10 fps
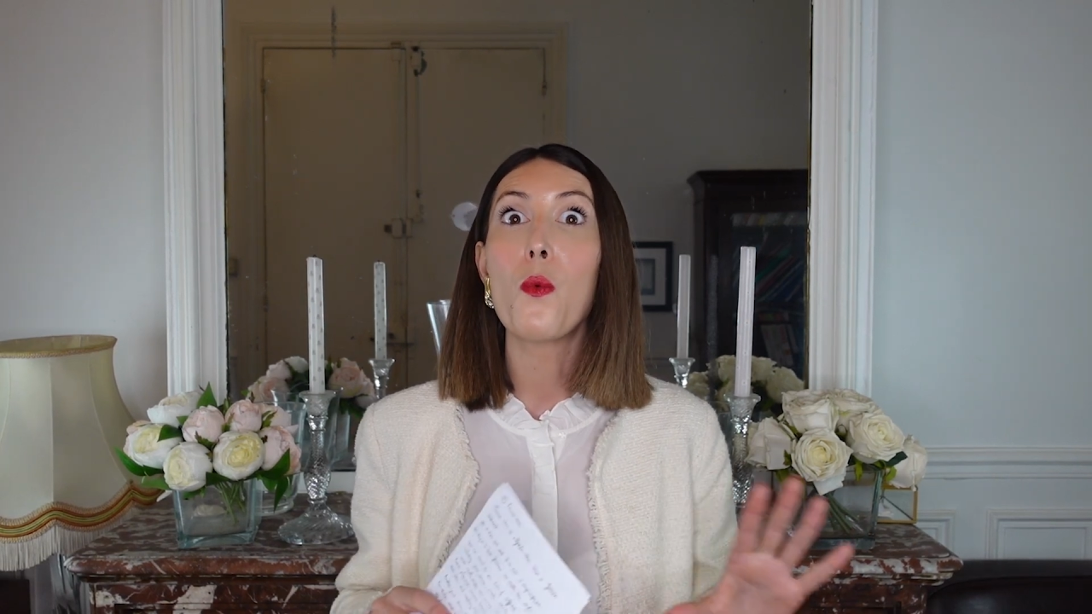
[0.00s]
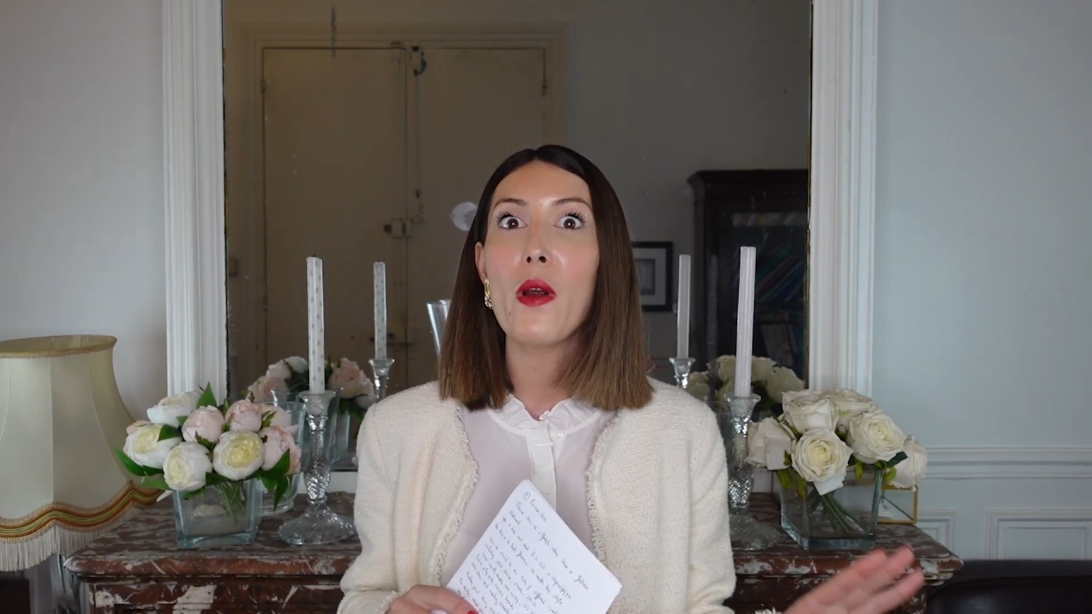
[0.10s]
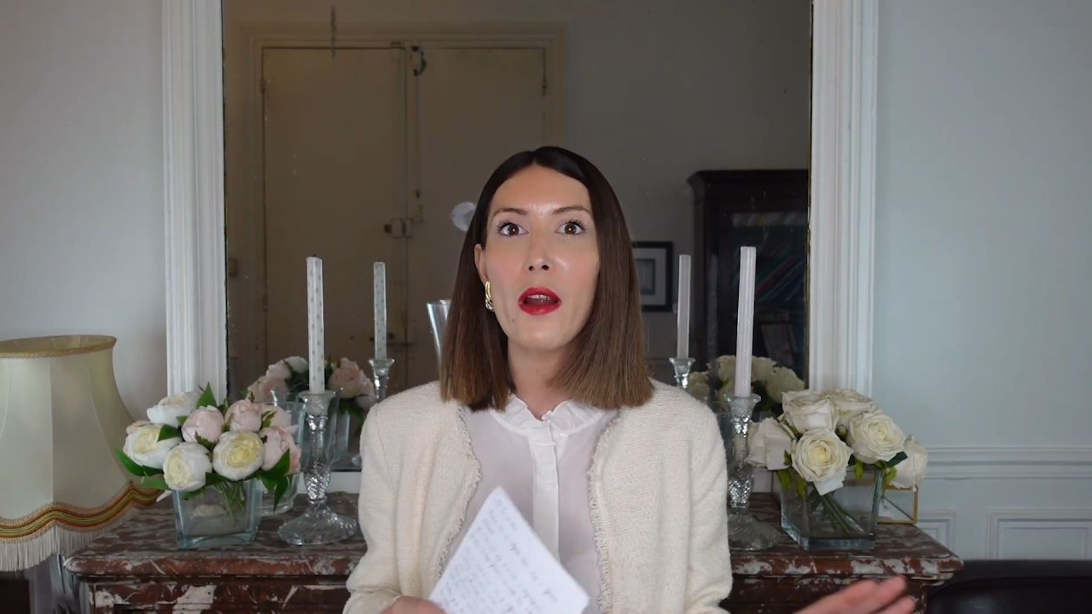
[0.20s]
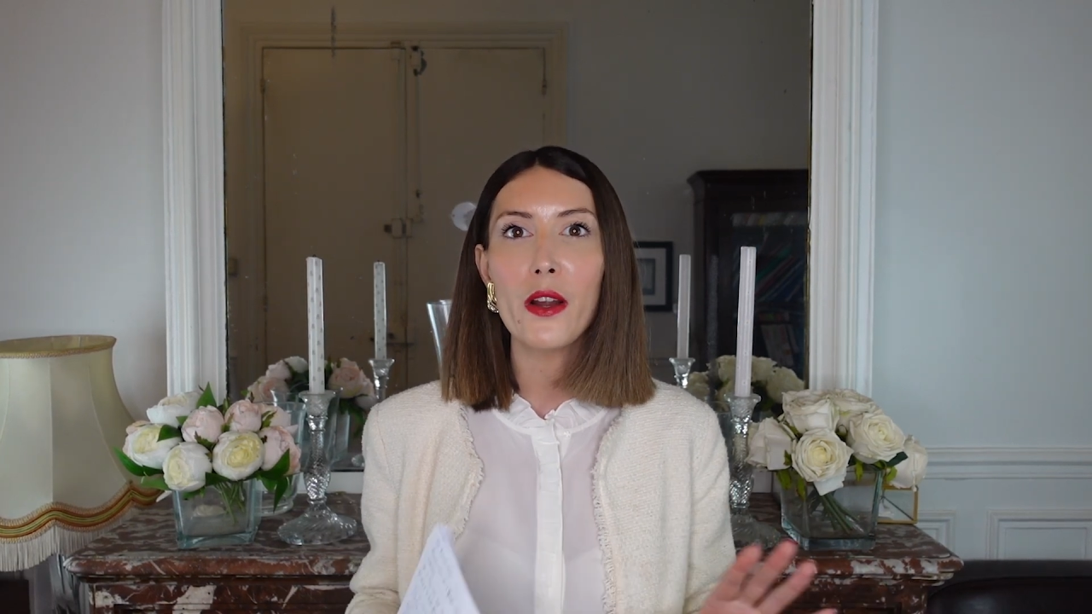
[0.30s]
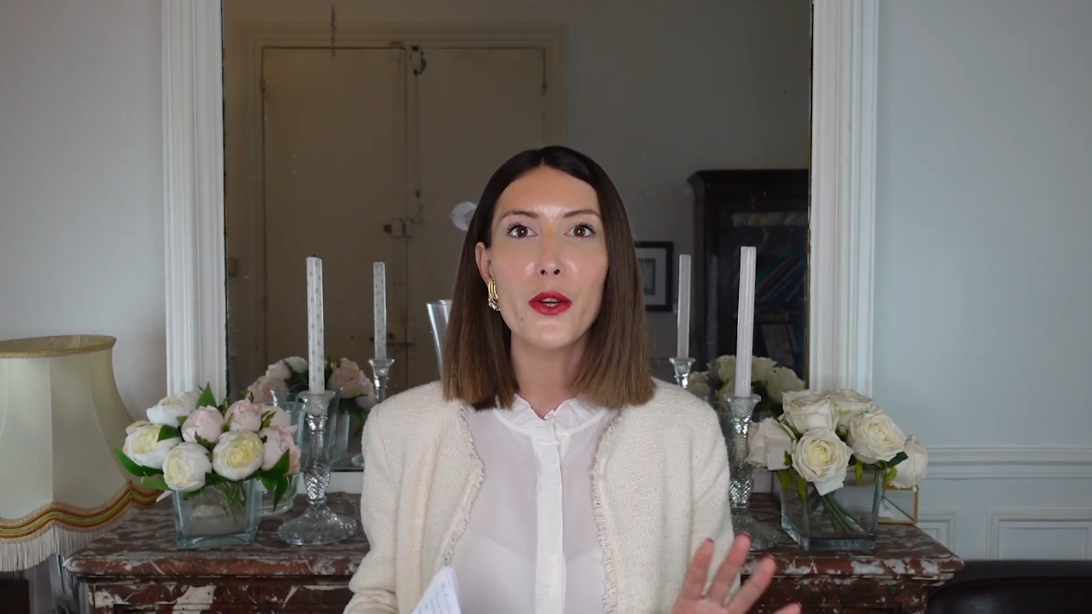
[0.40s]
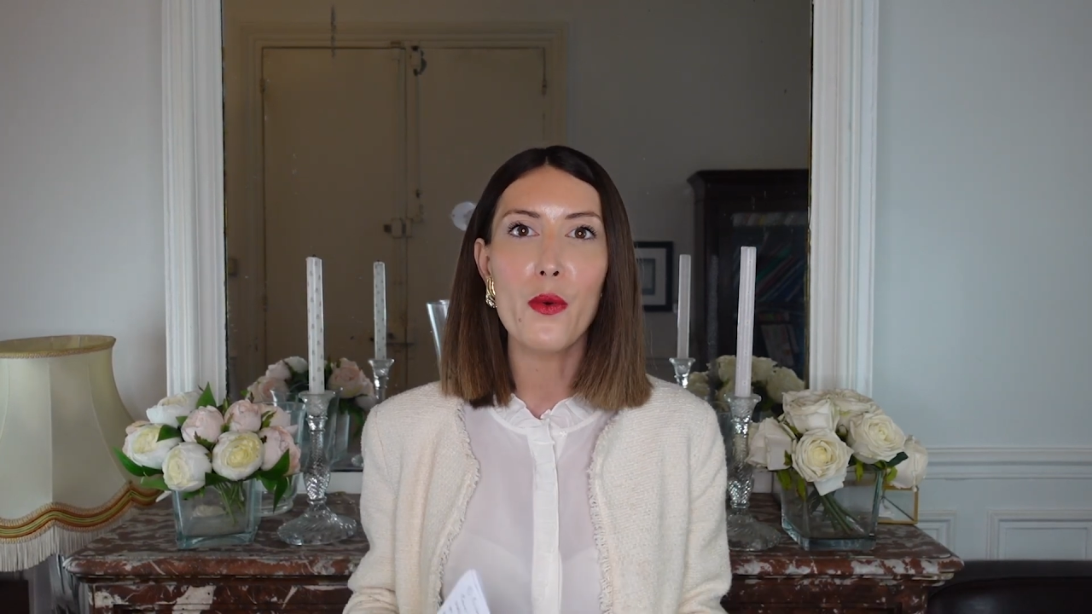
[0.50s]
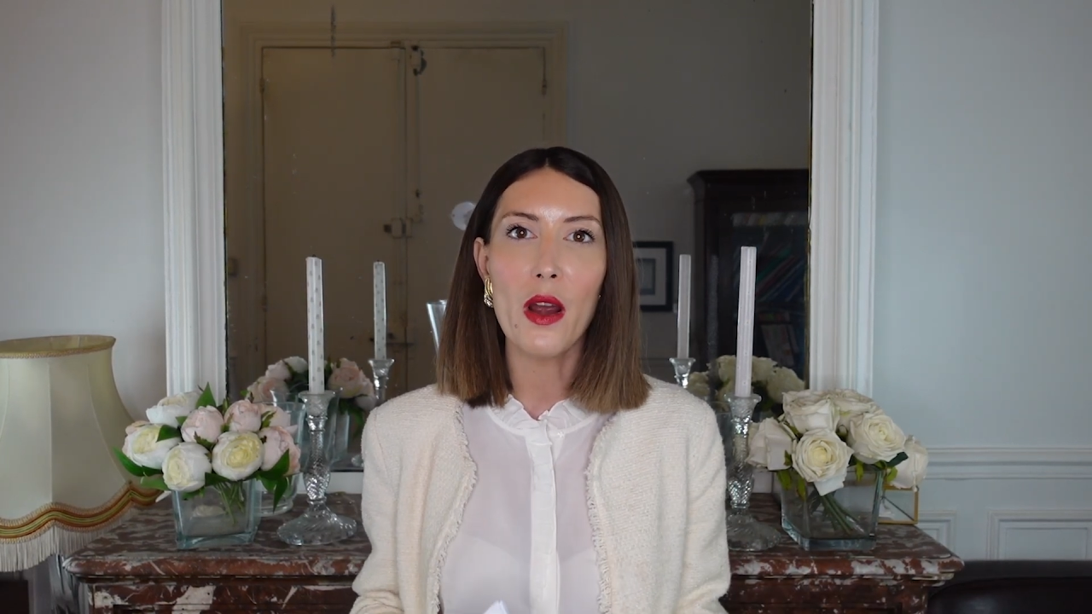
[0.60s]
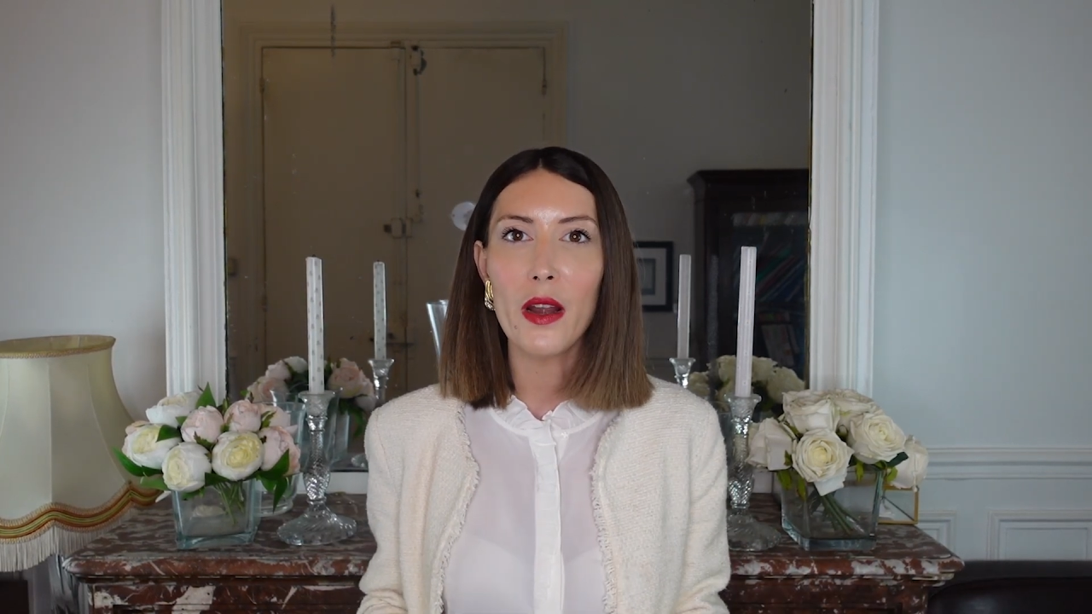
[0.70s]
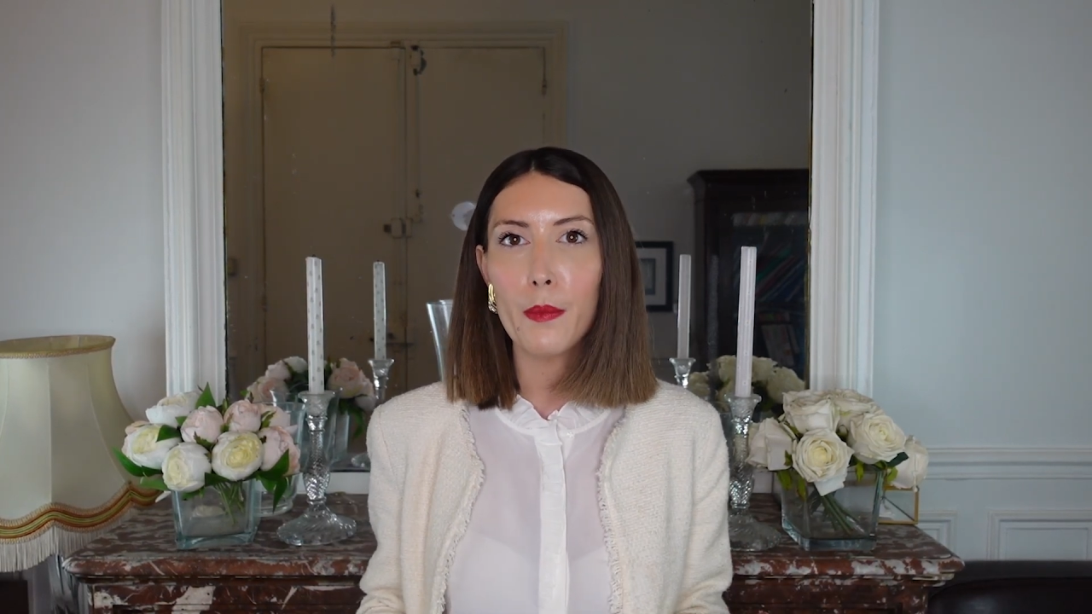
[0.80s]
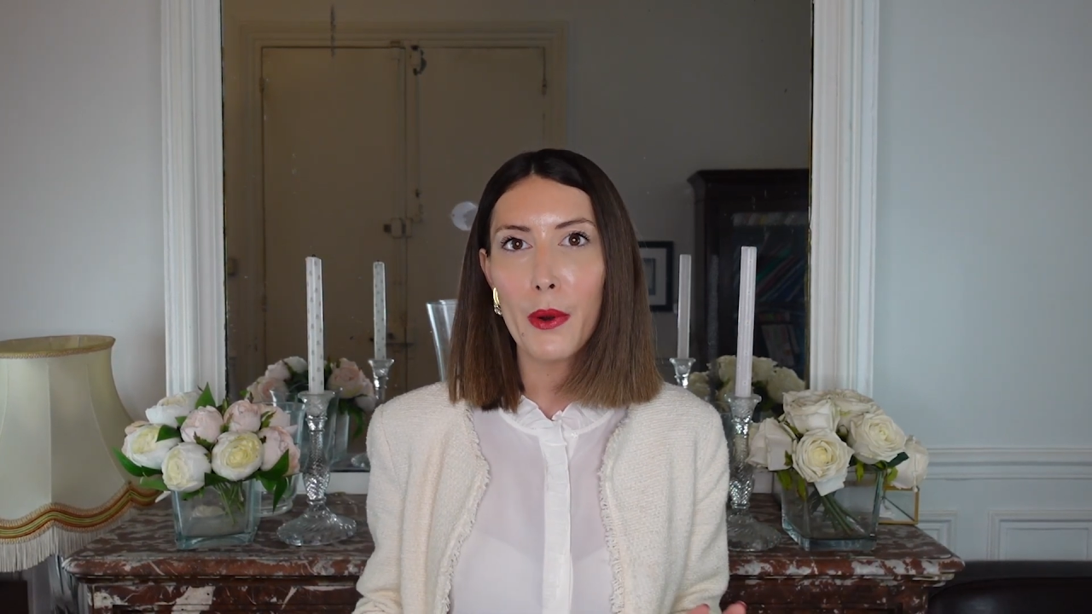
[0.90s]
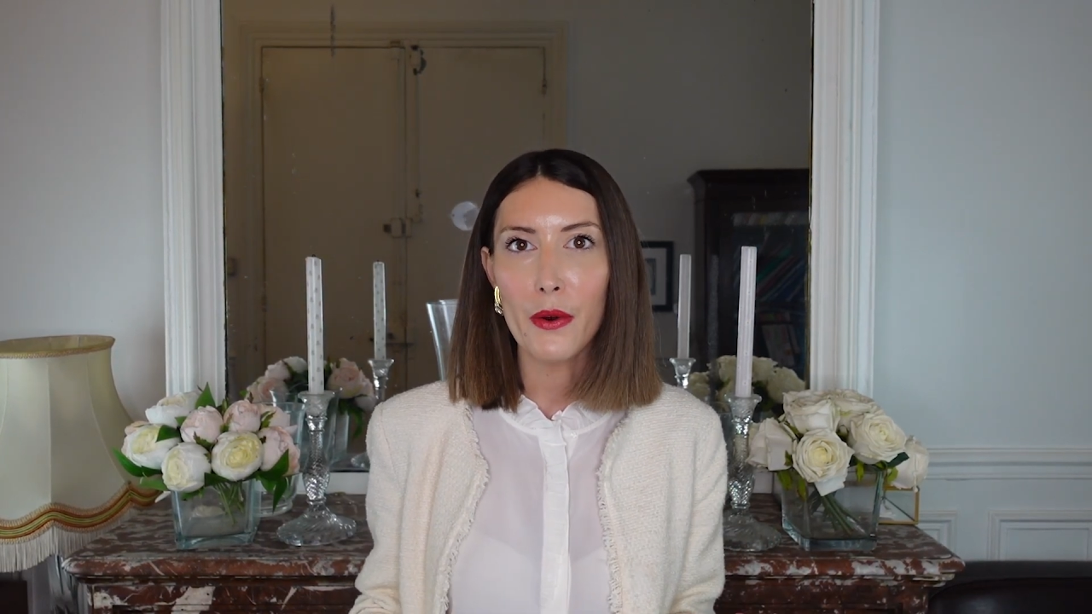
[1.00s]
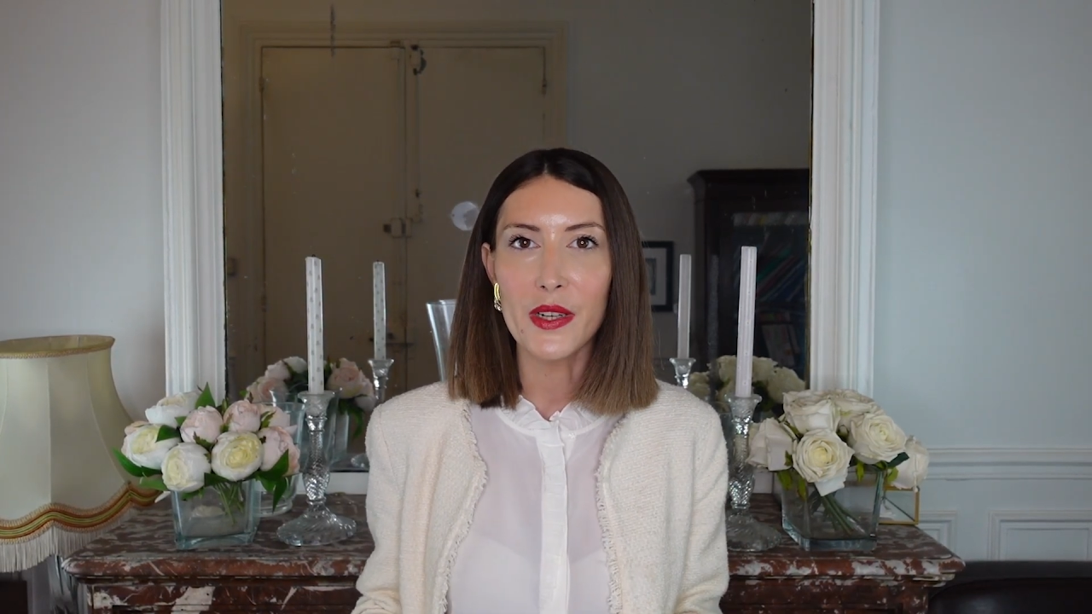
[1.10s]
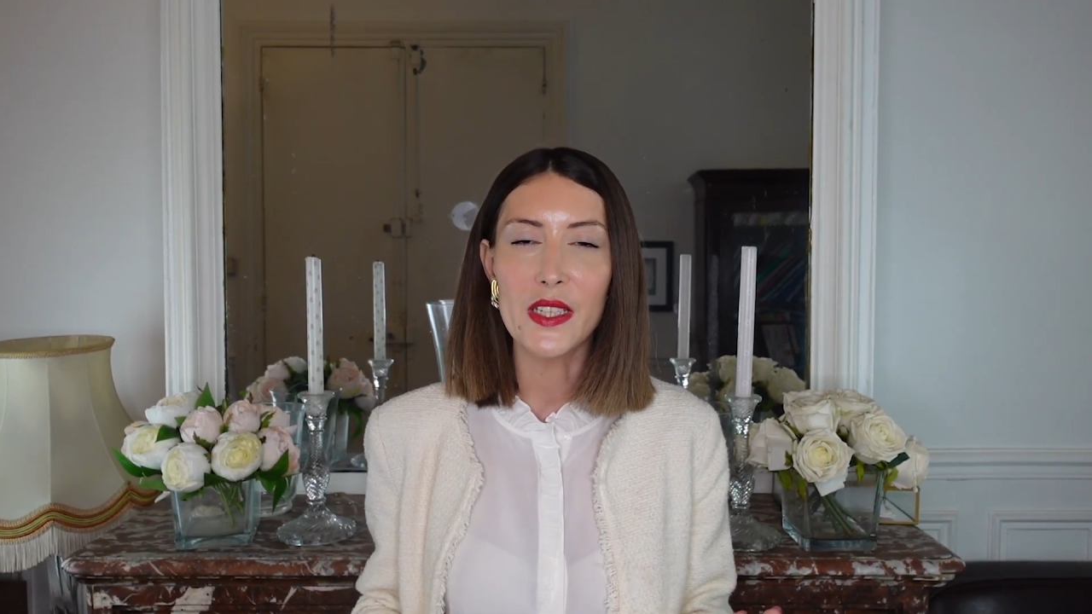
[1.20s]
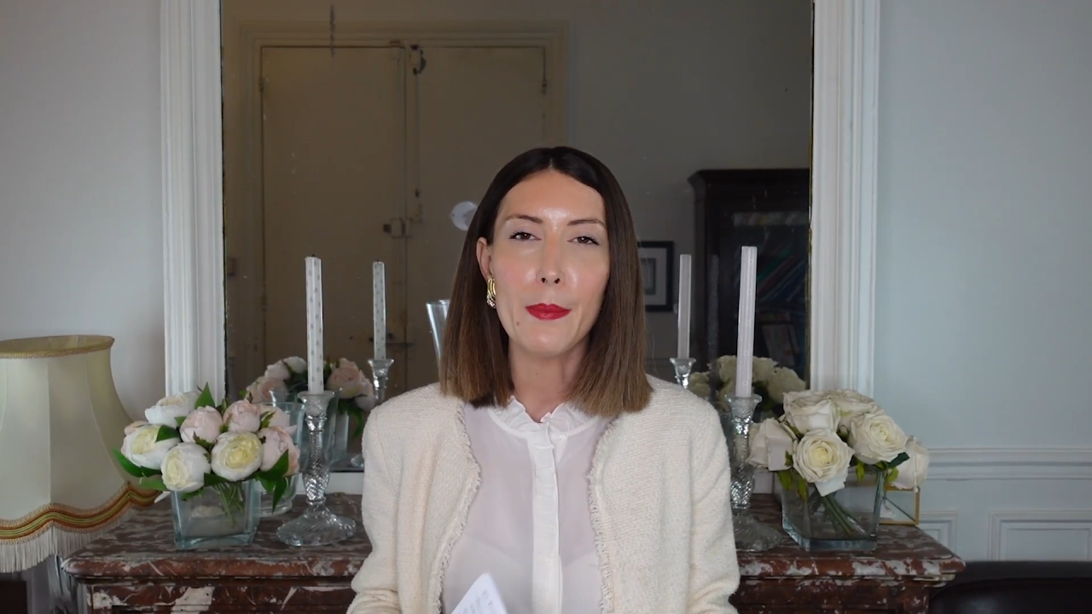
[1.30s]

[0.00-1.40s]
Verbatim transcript: where you are in Paris,